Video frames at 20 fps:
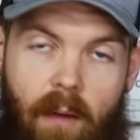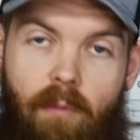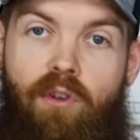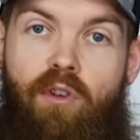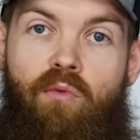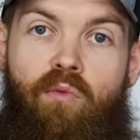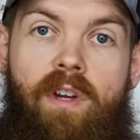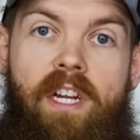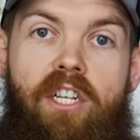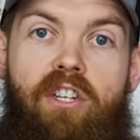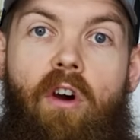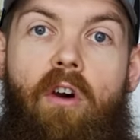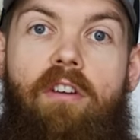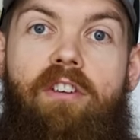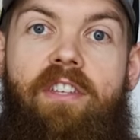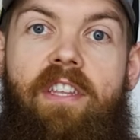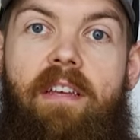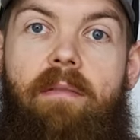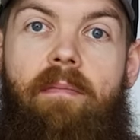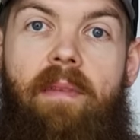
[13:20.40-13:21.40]
able to
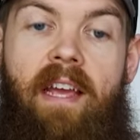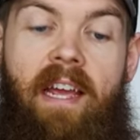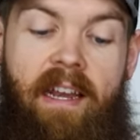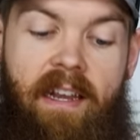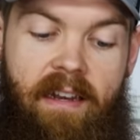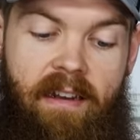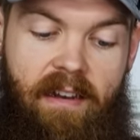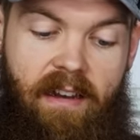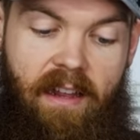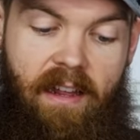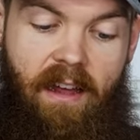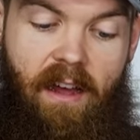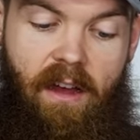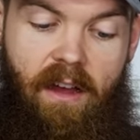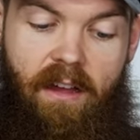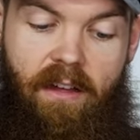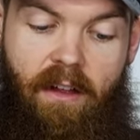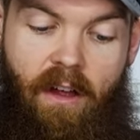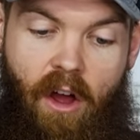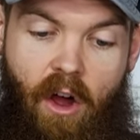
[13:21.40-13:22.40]
recharge them, and
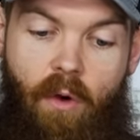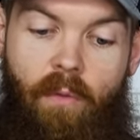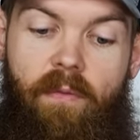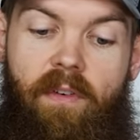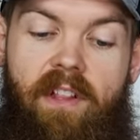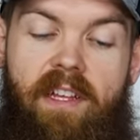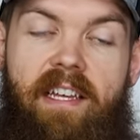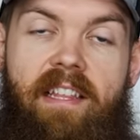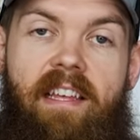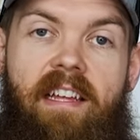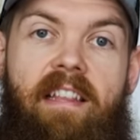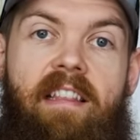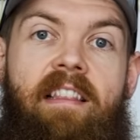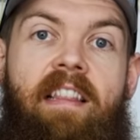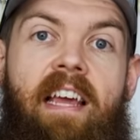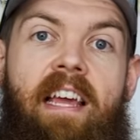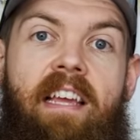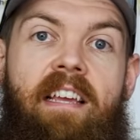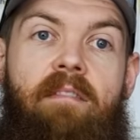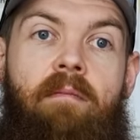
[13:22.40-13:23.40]
hopefully that
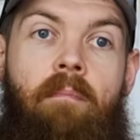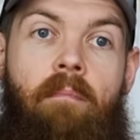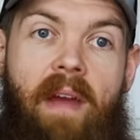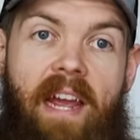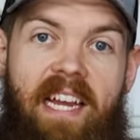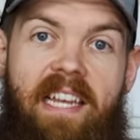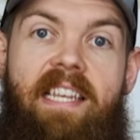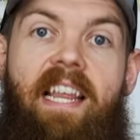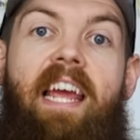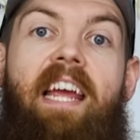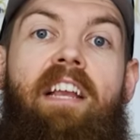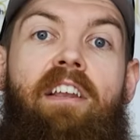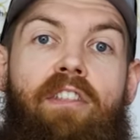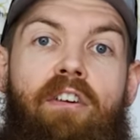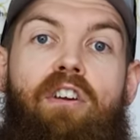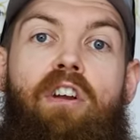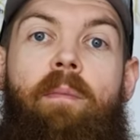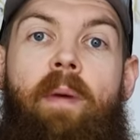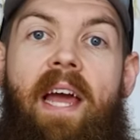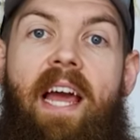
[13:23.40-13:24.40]
they maintain
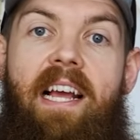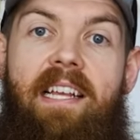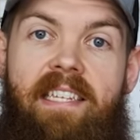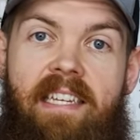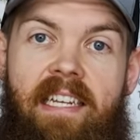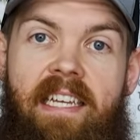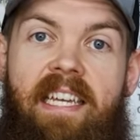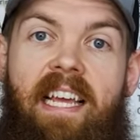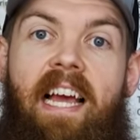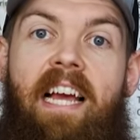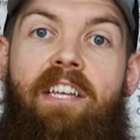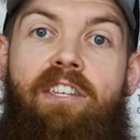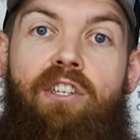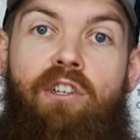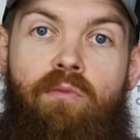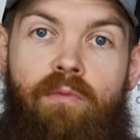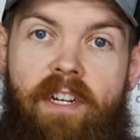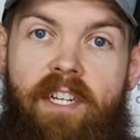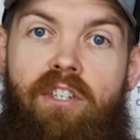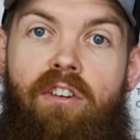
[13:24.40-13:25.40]
their capacity as
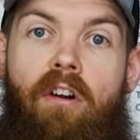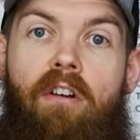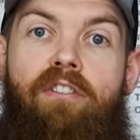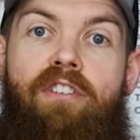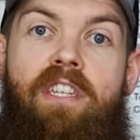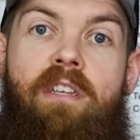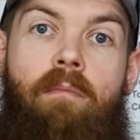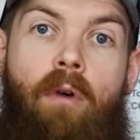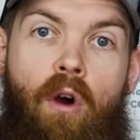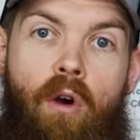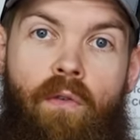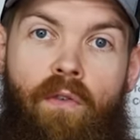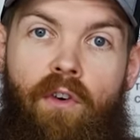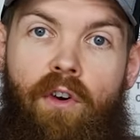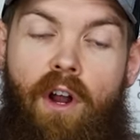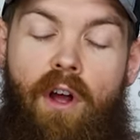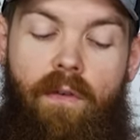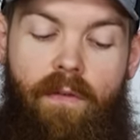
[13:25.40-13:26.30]
you recharge them over and